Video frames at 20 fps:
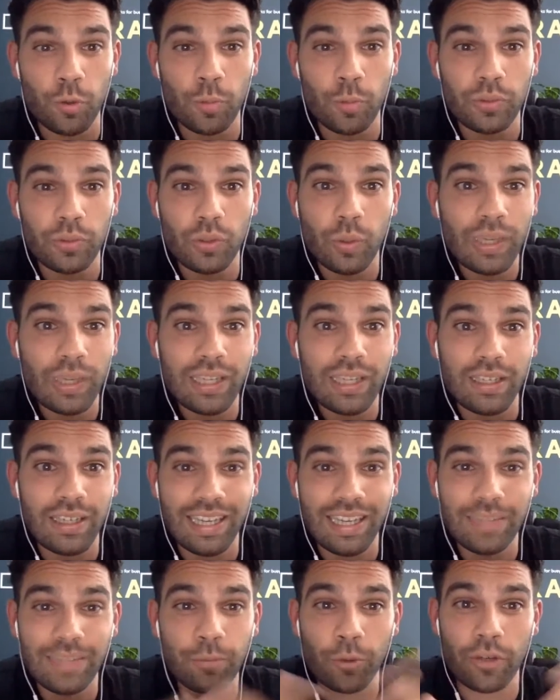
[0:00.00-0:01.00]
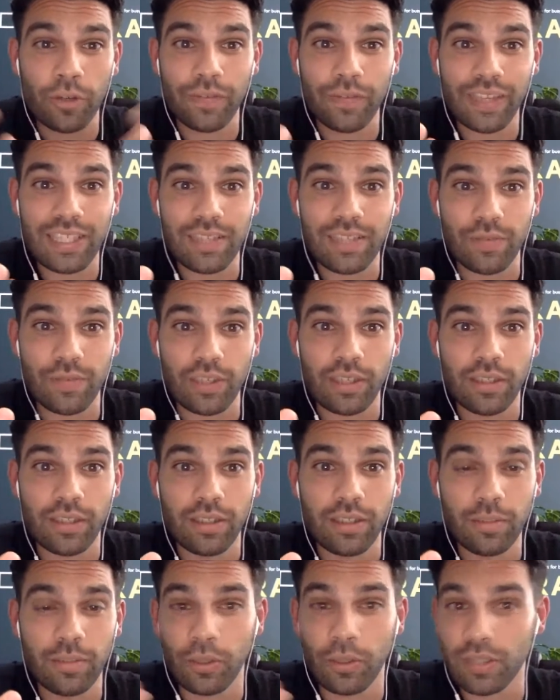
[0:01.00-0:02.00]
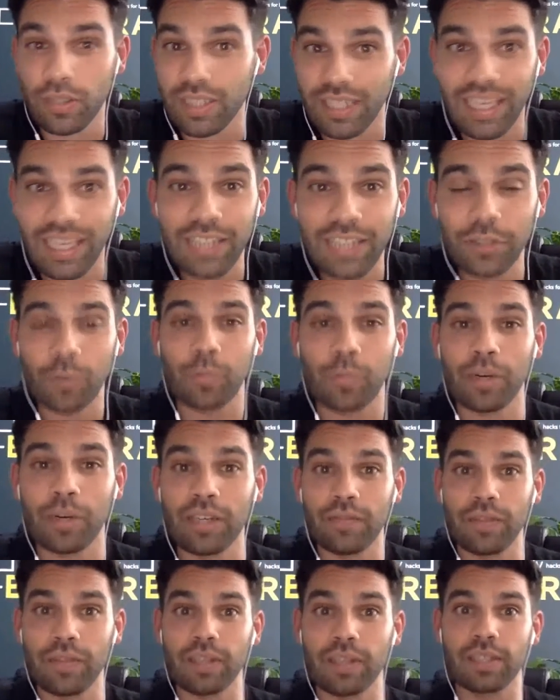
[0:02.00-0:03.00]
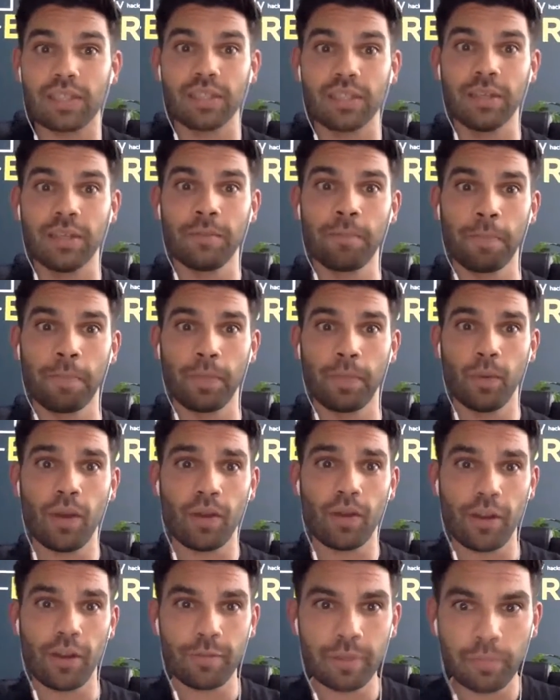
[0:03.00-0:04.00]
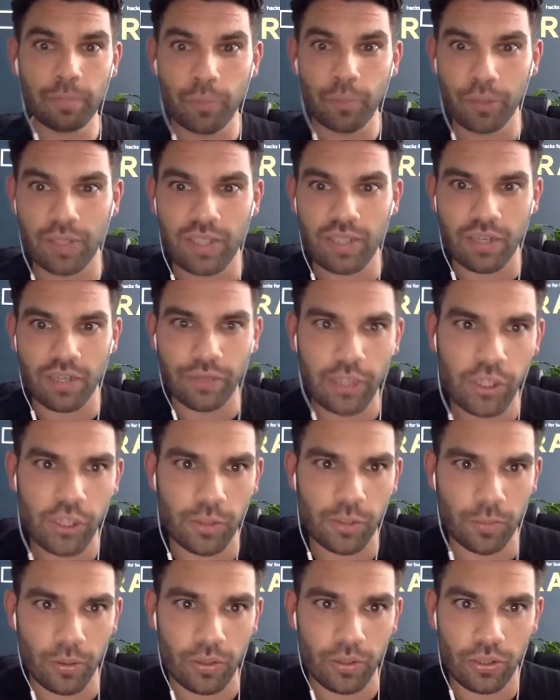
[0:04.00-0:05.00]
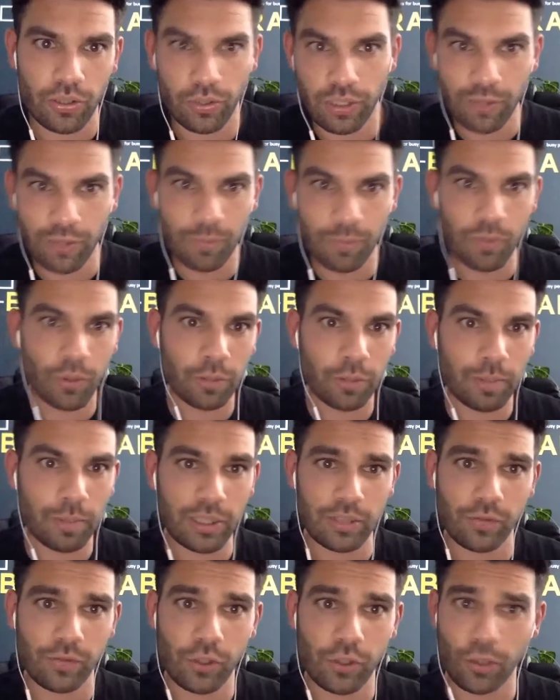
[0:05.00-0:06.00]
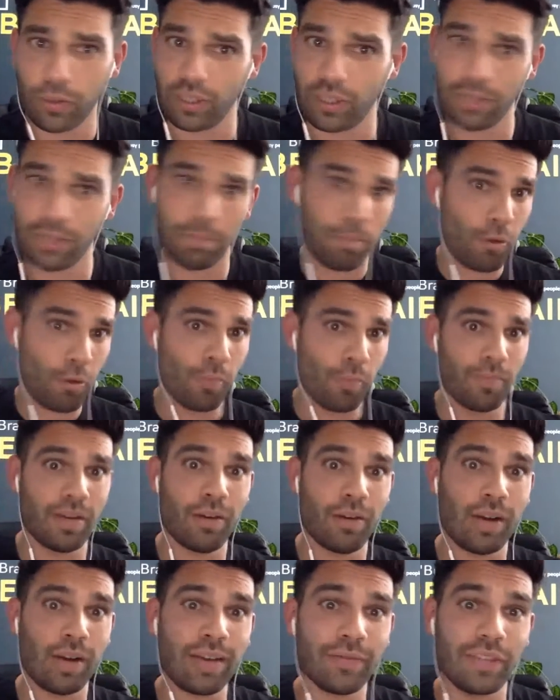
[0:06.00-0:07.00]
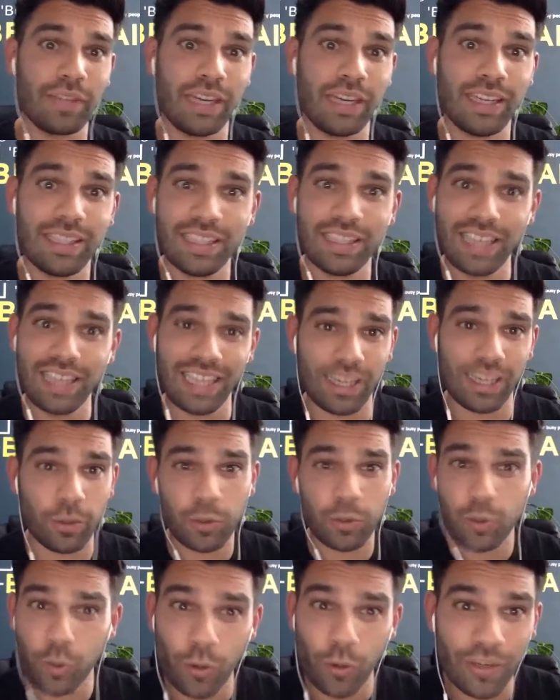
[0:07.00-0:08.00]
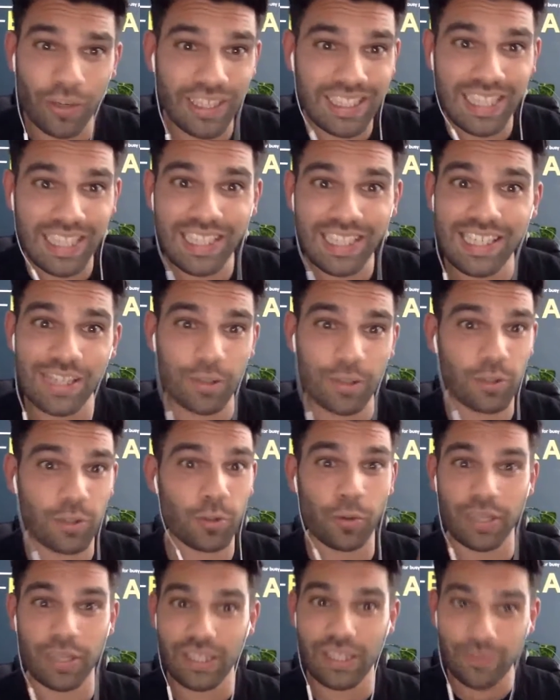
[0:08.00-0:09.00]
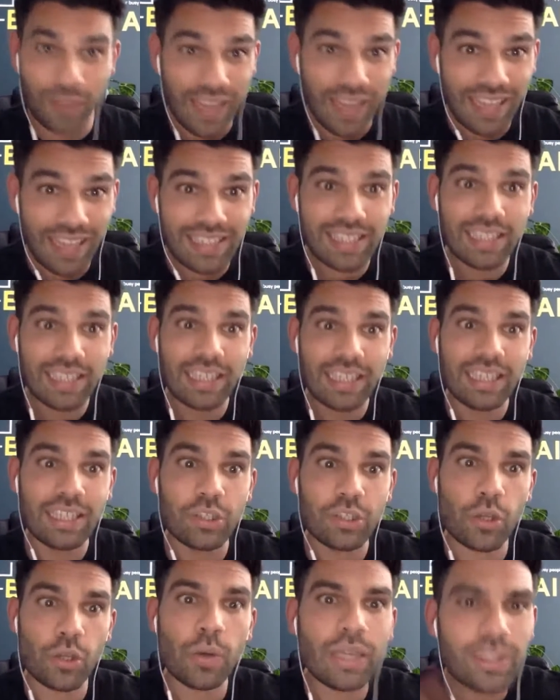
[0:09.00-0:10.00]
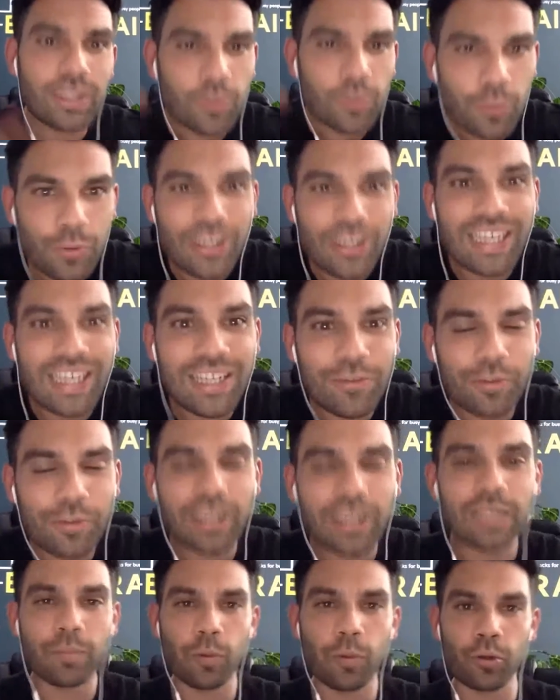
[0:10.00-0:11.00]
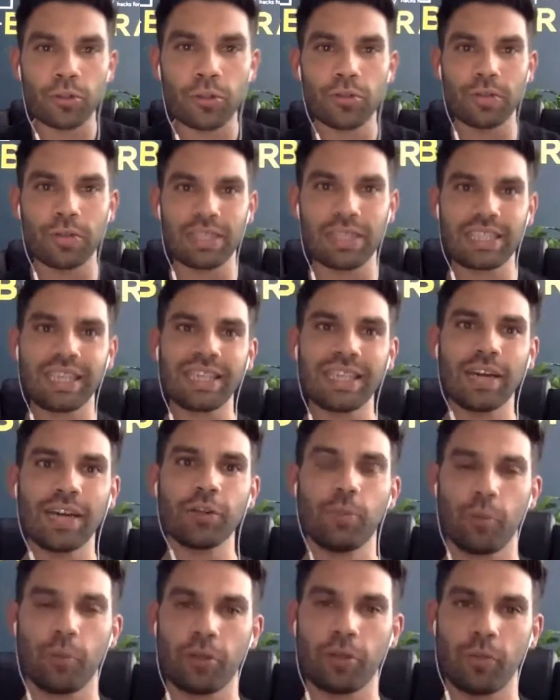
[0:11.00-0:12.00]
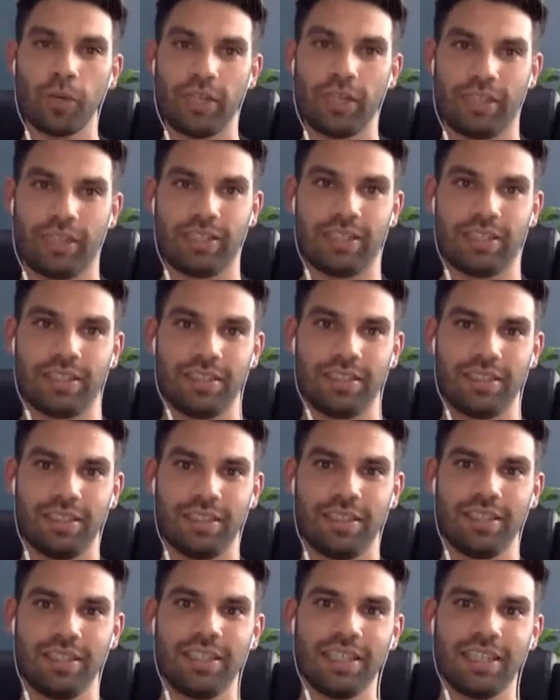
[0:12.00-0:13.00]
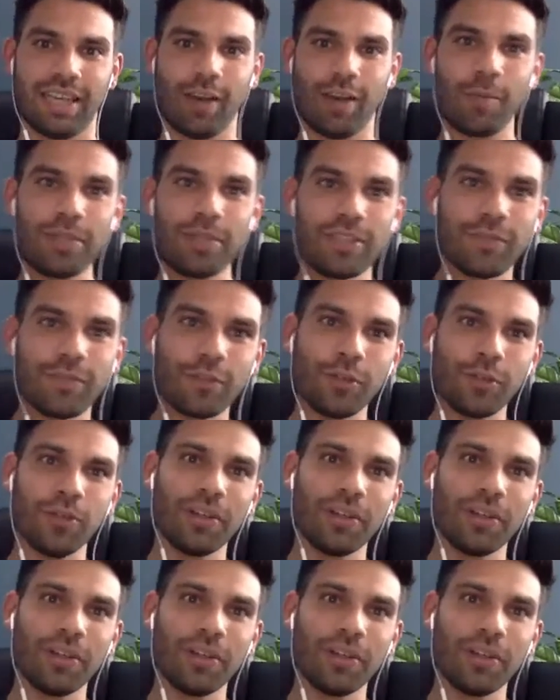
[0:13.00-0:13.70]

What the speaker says: quicker and more effectively. Because again, your brain thinks, well, I've been put in starvation mode. You give me one piece of chocolate, boom, I'll have that, and I'll store it as energy, I'll store it as fat. So it's really, really important to understand how the body works. How many of you